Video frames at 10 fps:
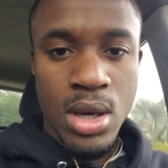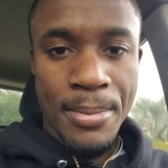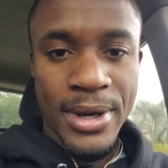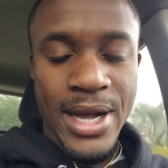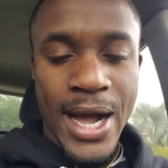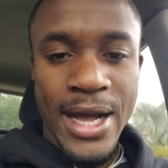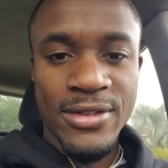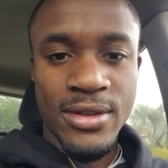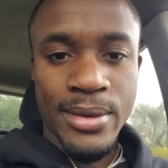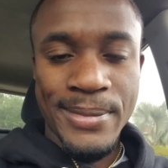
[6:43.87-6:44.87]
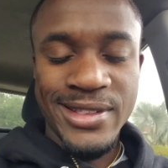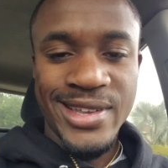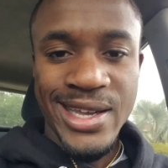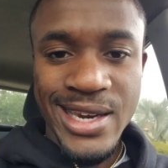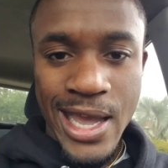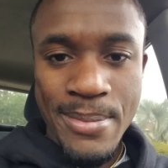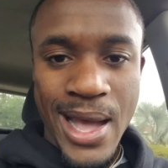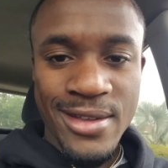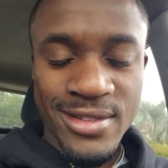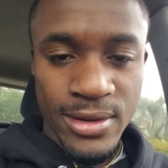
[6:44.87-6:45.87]
But guys, maintaining a
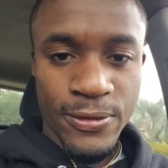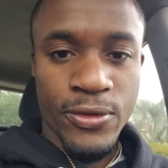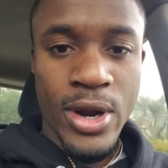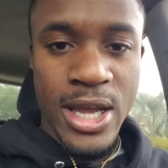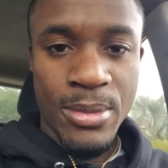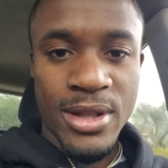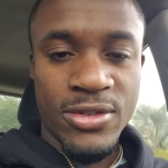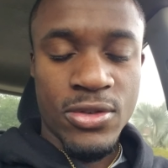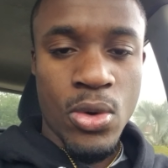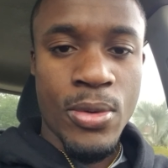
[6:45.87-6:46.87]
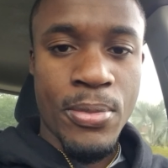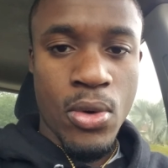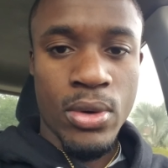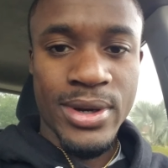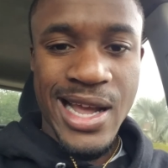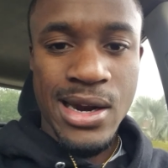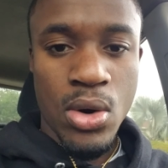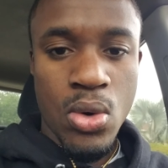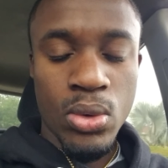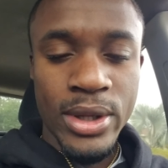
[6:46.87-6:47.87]
masculine frame, it's so important, not
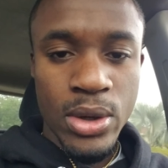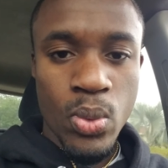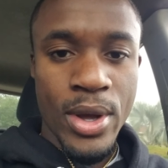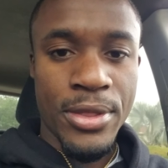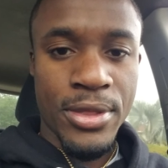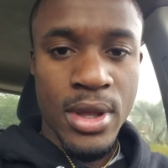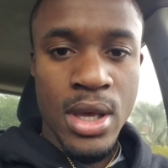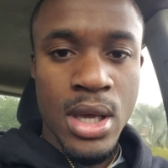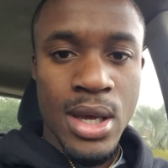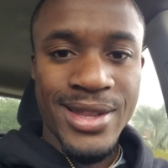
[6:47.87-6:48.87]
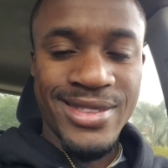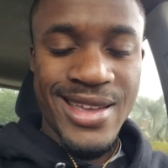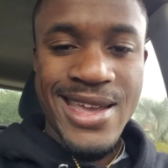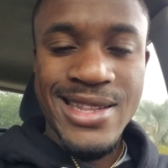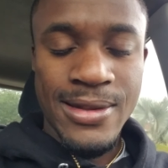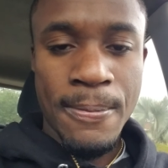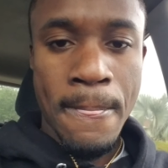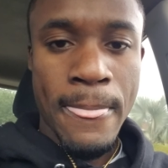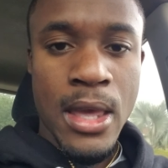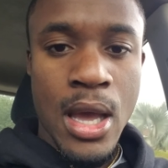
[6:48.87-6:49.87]
only with dating,
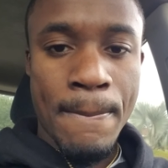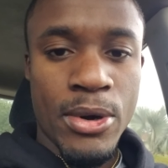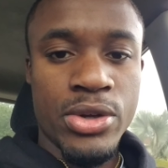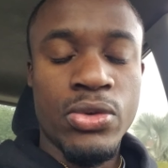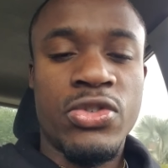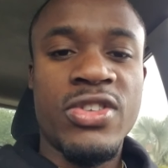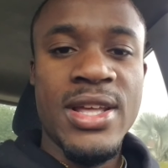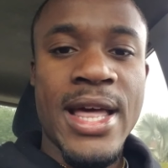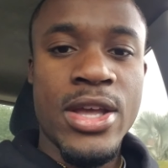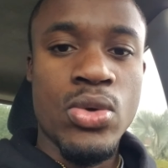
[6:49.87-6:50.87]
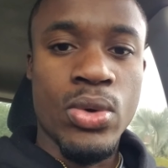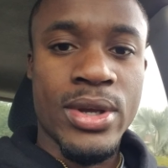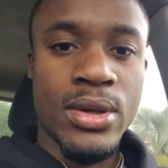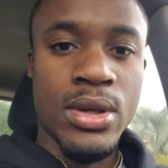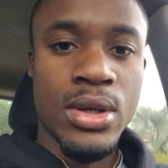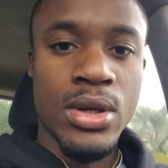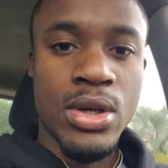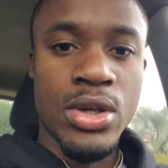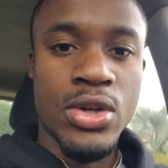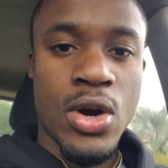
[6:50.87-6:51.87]
but you'll see that you'll,
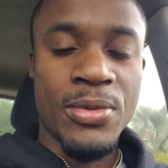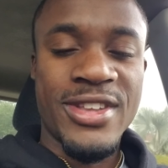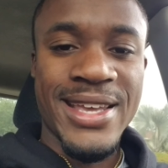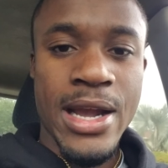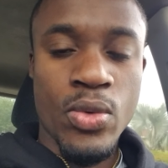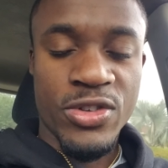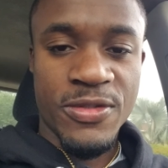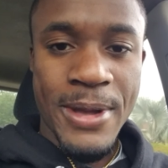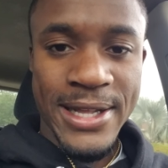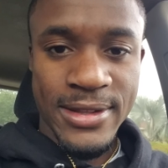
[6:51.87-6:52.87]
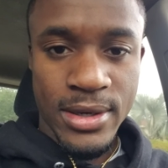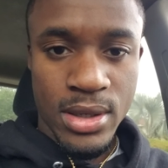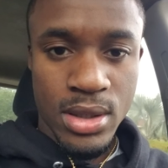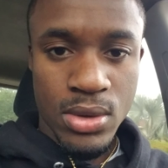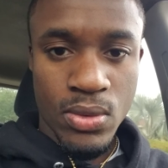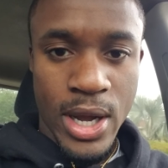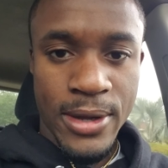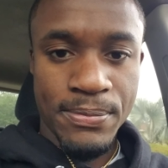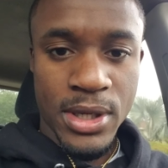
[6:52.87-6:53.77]
get respected, right?